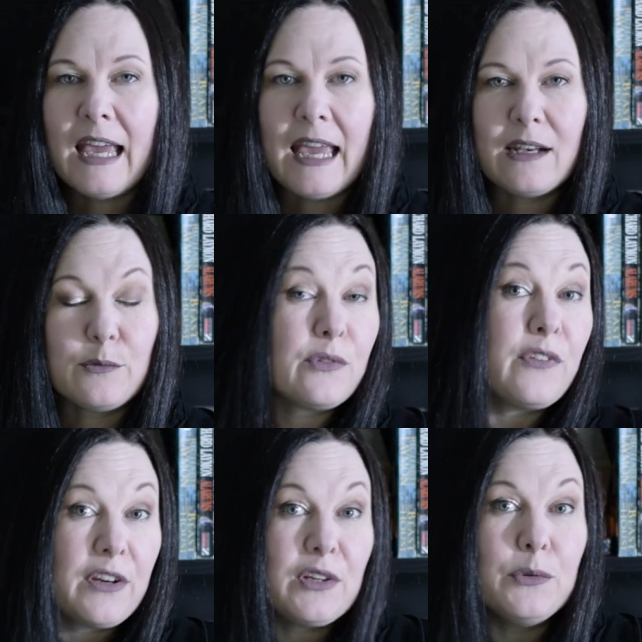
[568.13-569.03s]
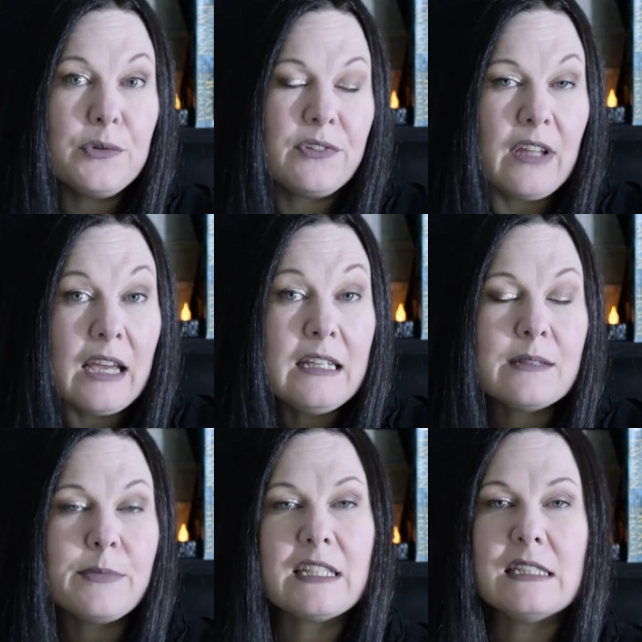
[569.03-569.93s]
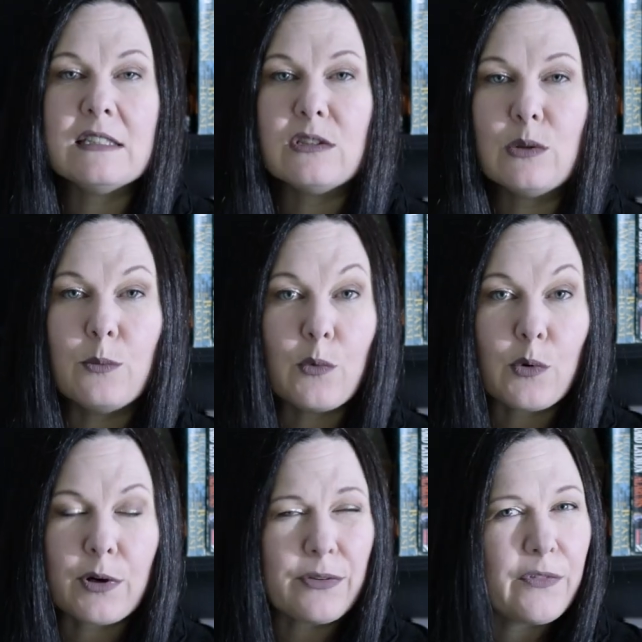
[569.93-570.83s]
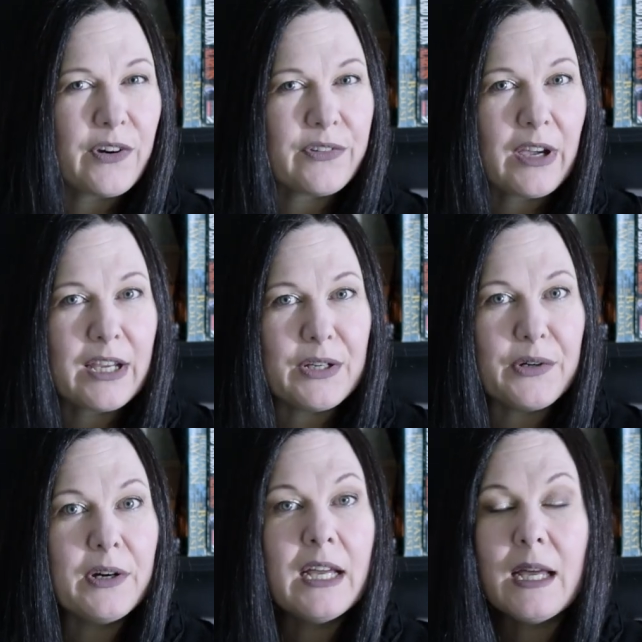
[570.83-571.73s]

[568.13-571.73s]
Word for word: and it was a very cool site, but it is no more as far as I know.